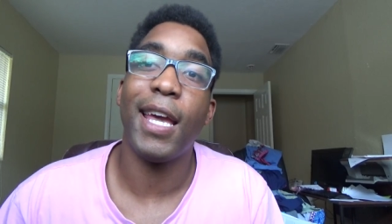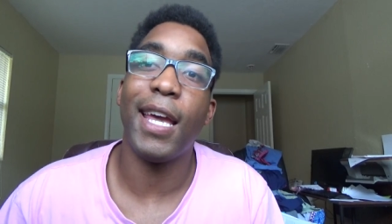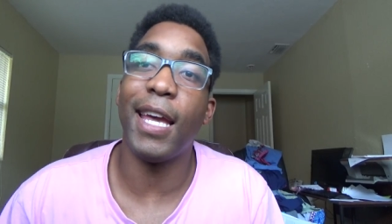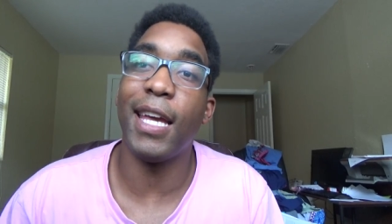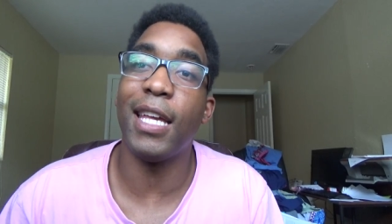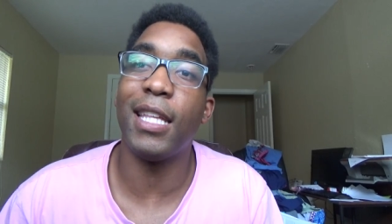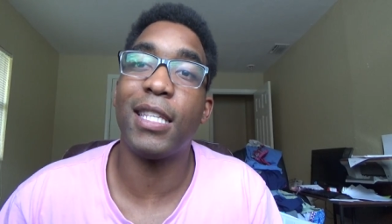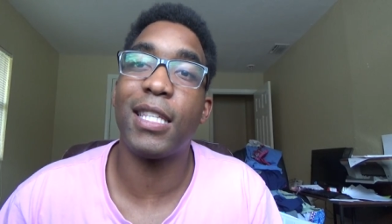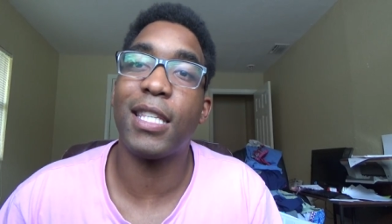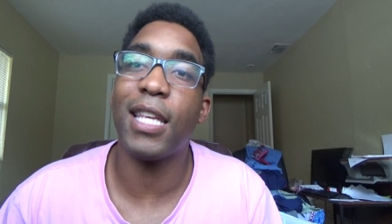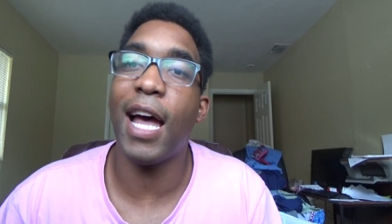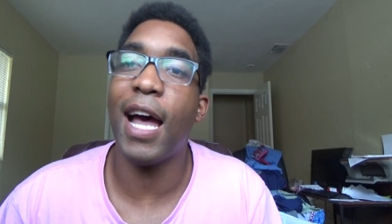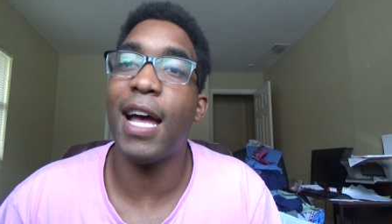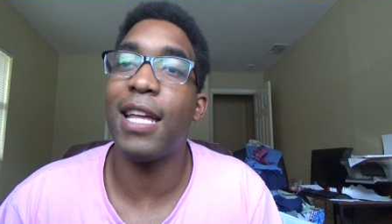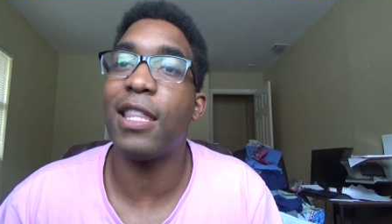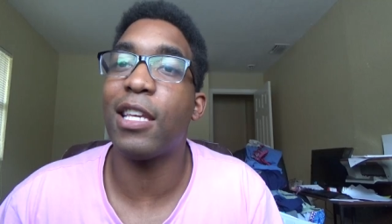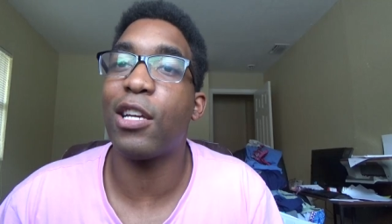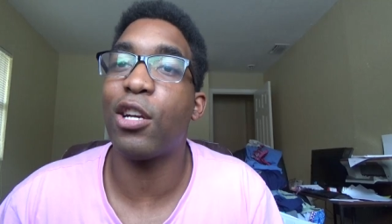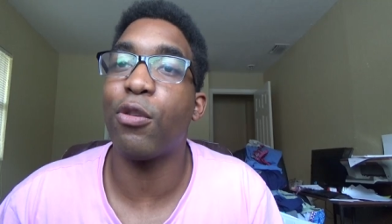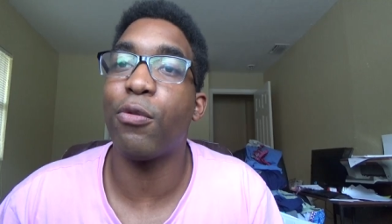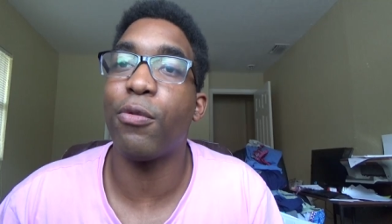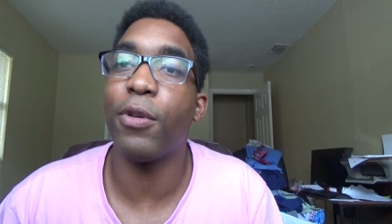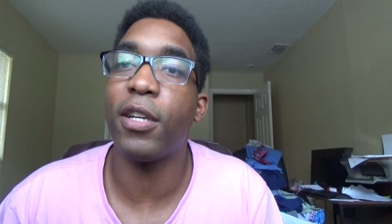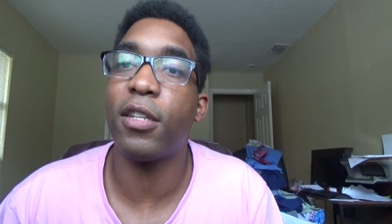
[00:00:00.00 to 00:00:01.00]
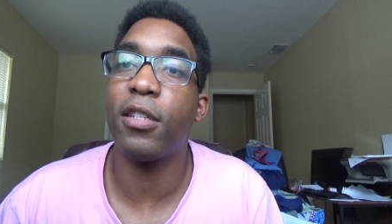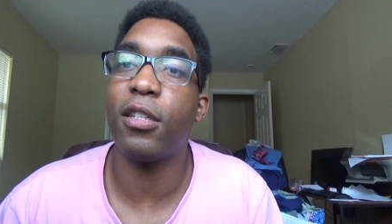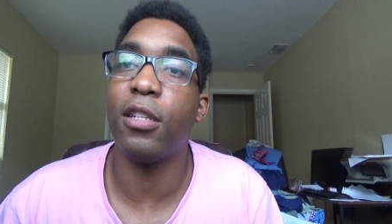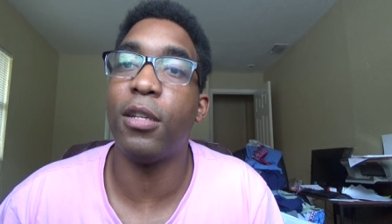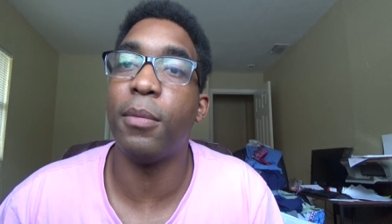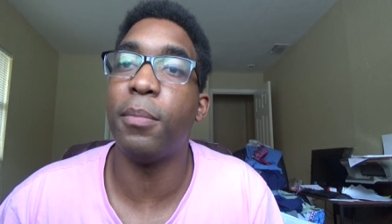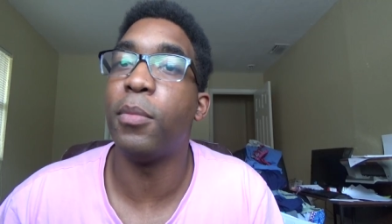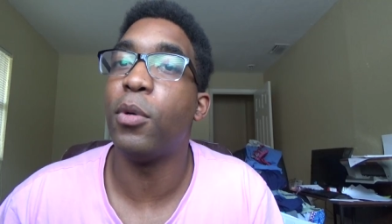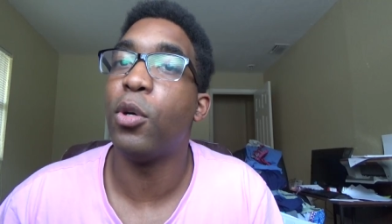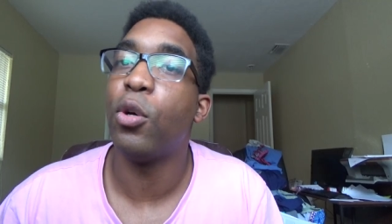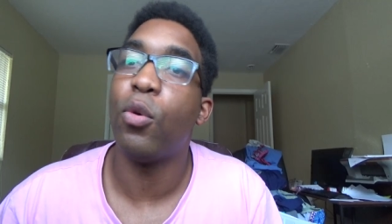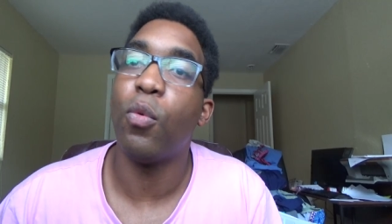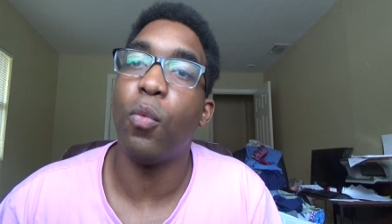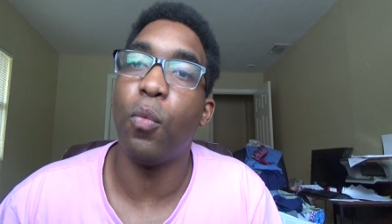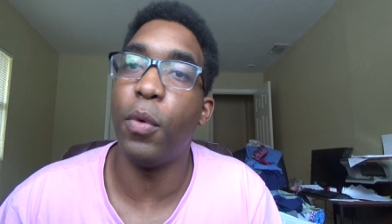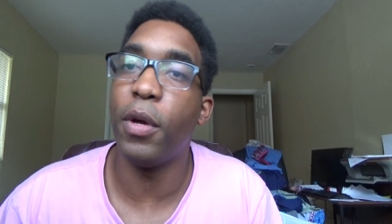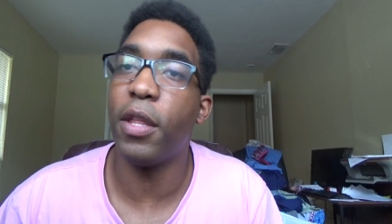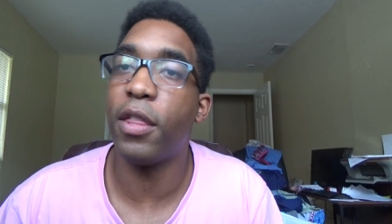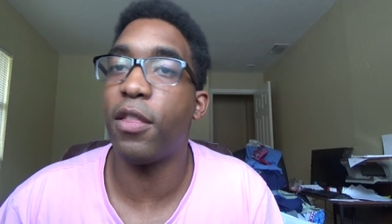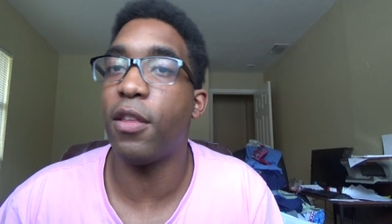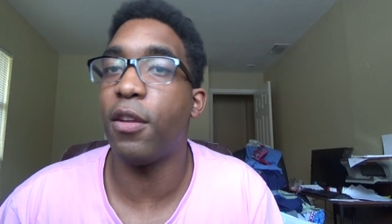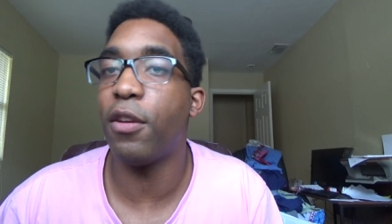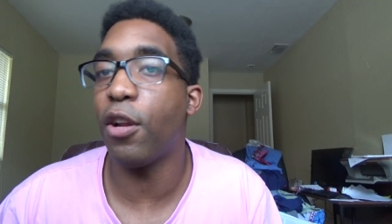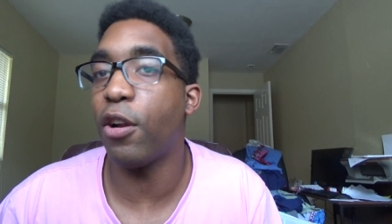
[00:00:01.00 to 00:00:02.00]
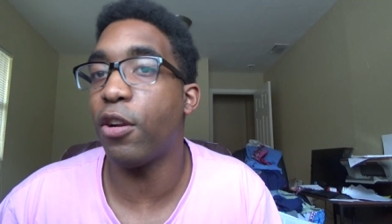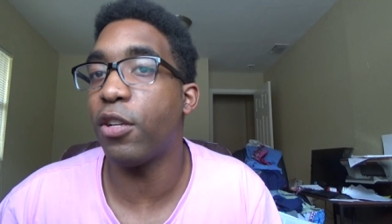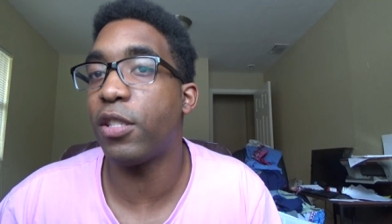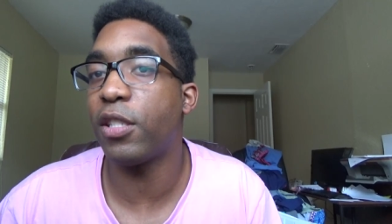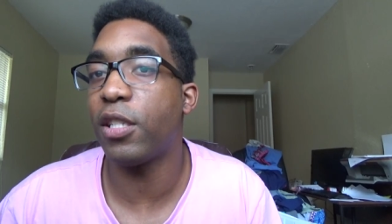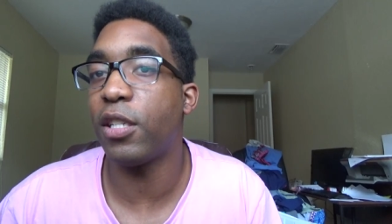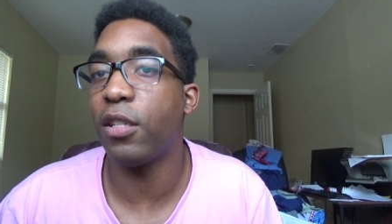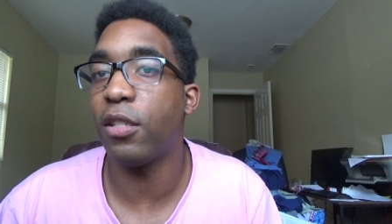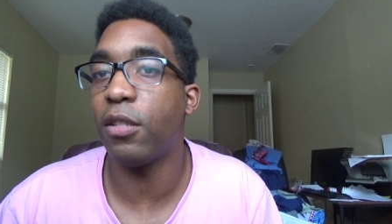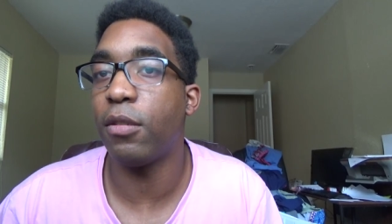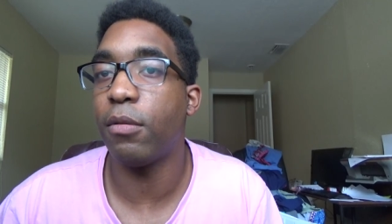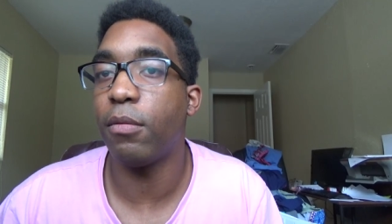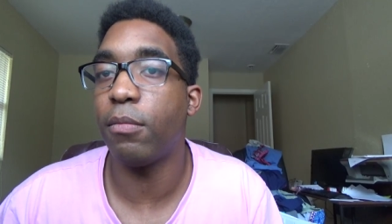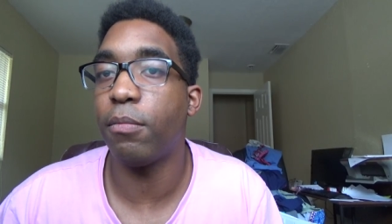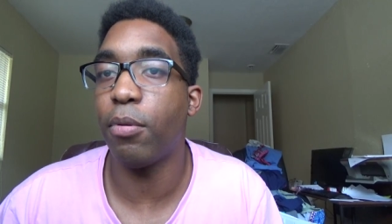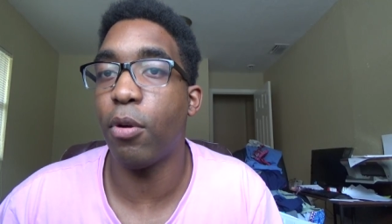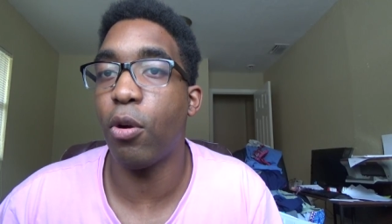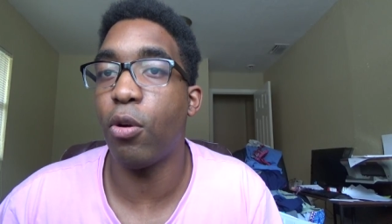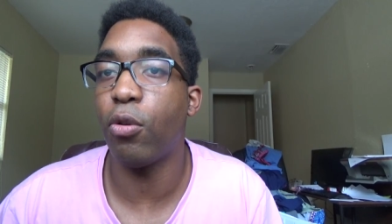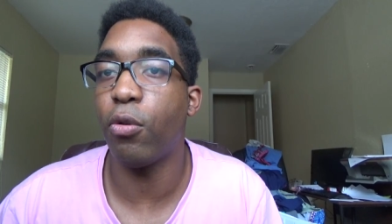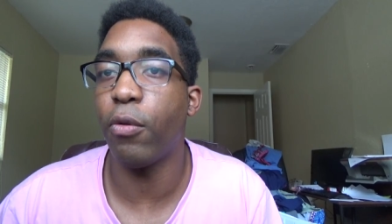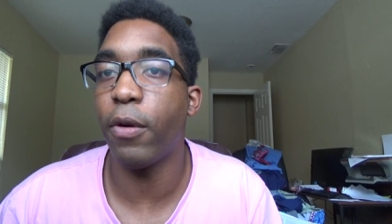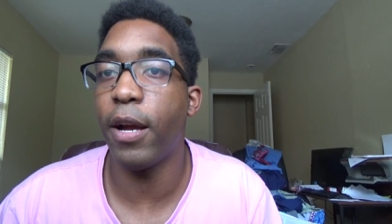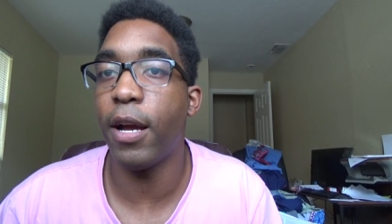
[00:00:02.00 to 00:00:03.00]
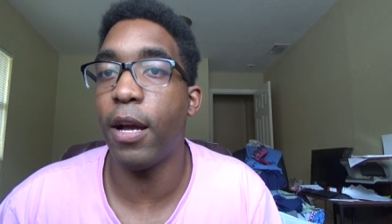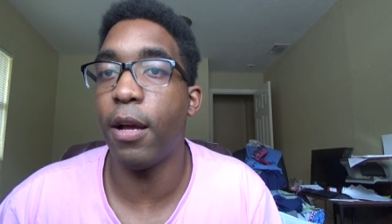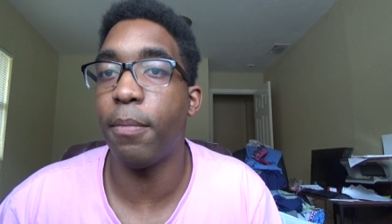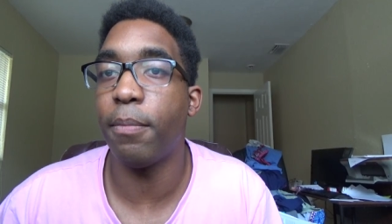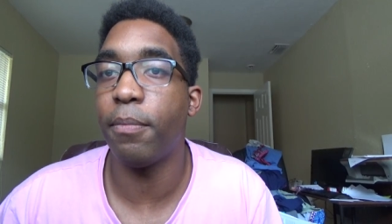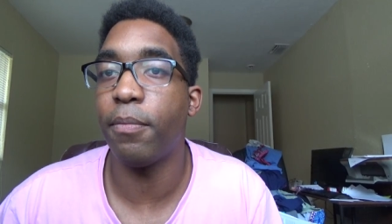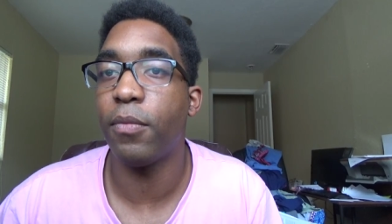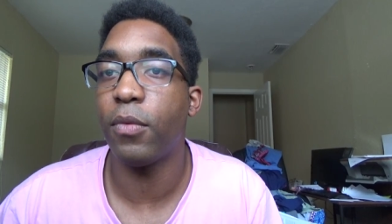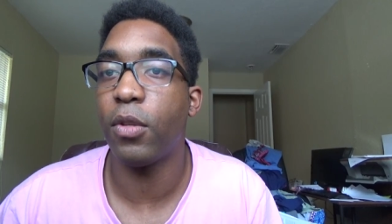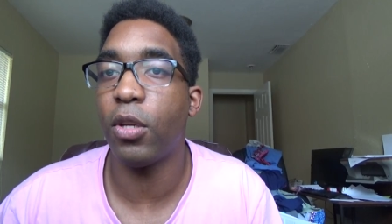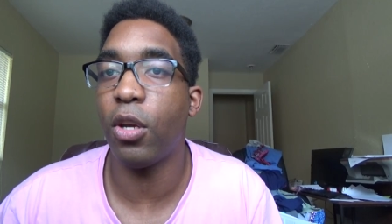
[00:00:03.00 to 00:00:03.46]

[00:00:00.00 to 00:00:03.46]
inside the curriculum with the nursing program.